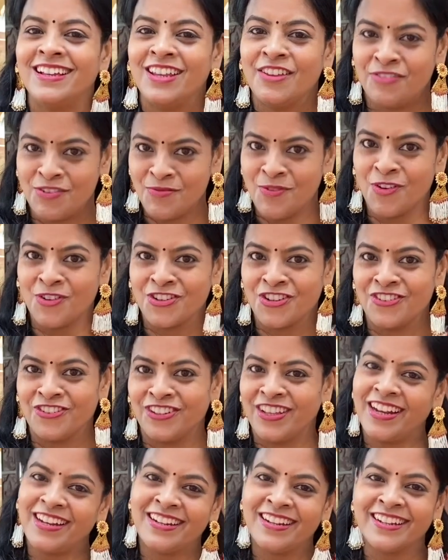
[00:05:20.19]
If you want to know
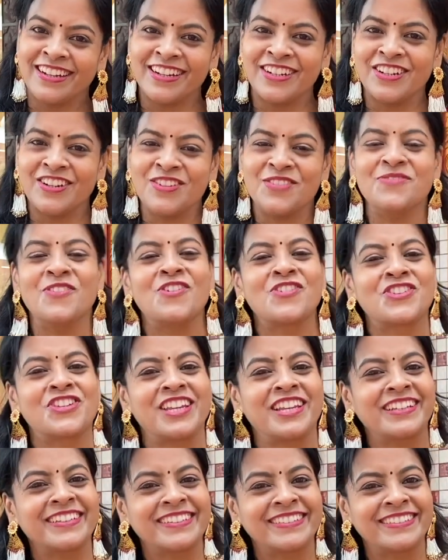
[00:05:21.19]
that, continue
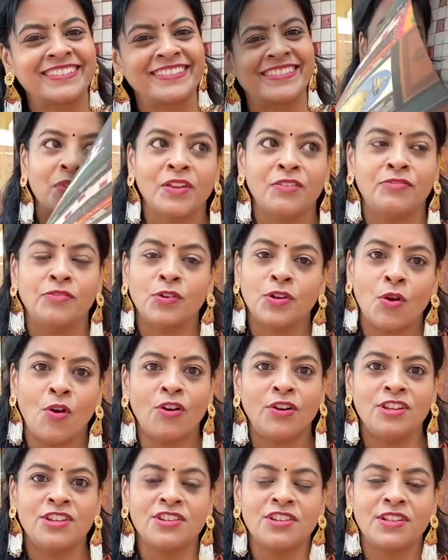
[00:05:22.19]
watching. For
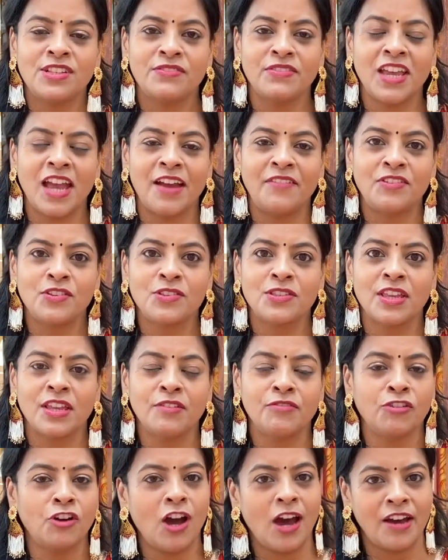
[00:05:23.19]
auditions, we have to sing
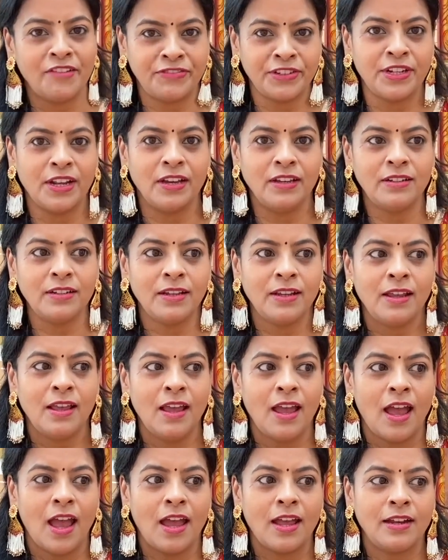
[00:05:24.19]
for half an hour.
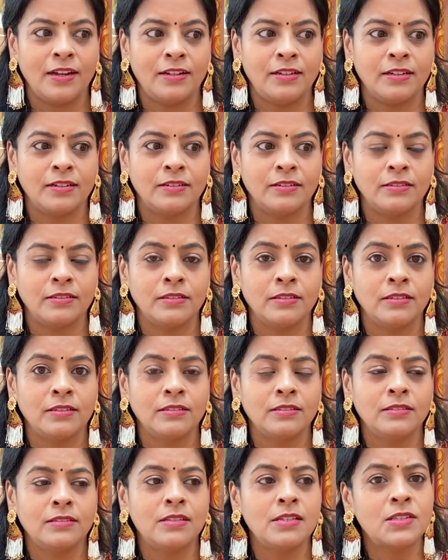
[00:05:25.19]
And
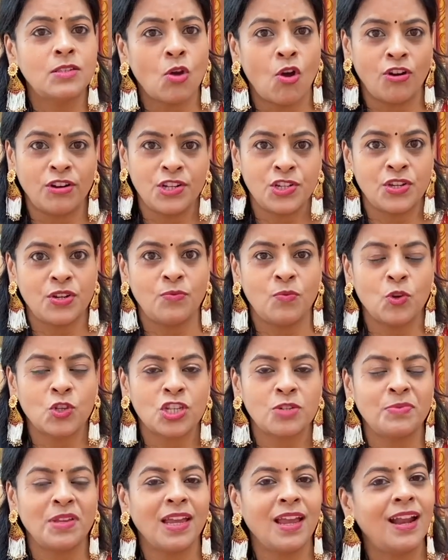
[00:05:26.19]
this audition was
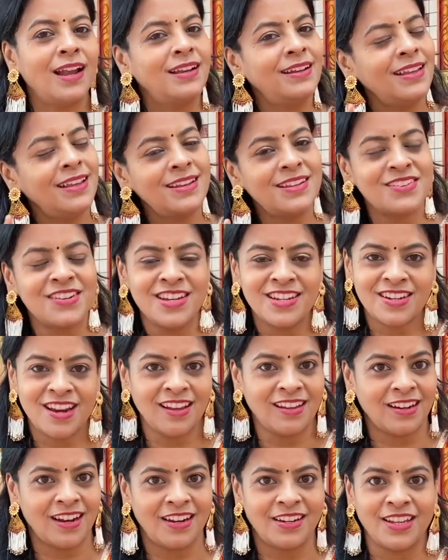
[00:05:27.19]
to be held in Sri
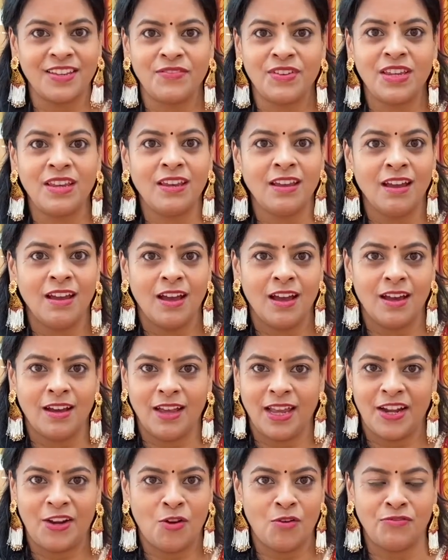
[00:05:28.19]
Sankara TV
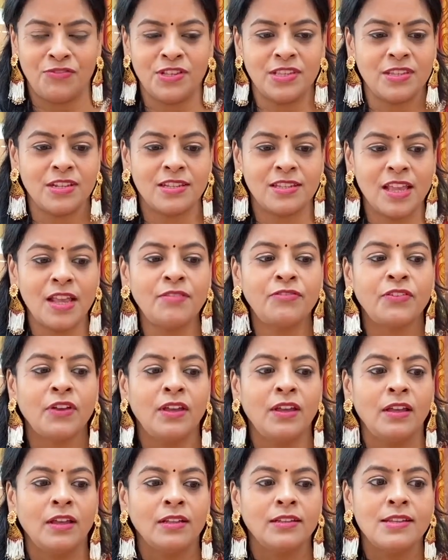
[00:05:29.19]
head office itself.
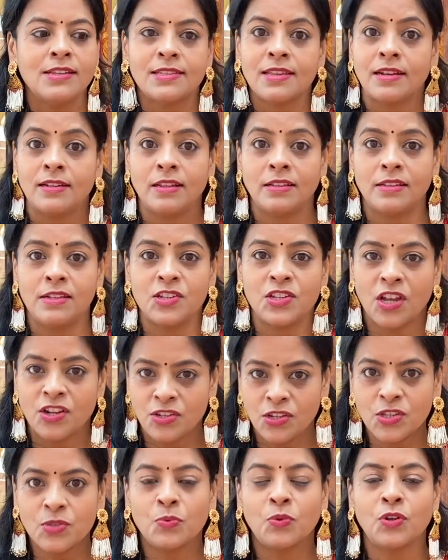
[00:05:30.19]
They said that the
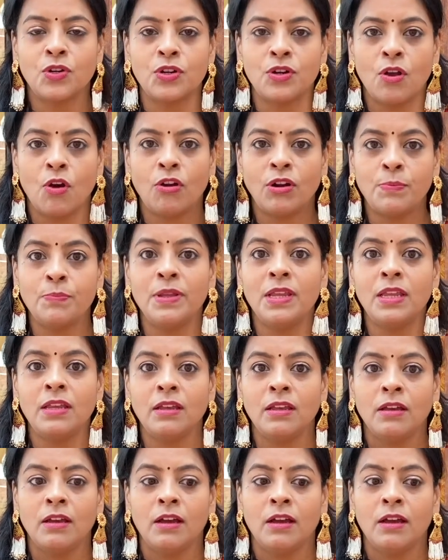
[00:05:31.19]
judges would not be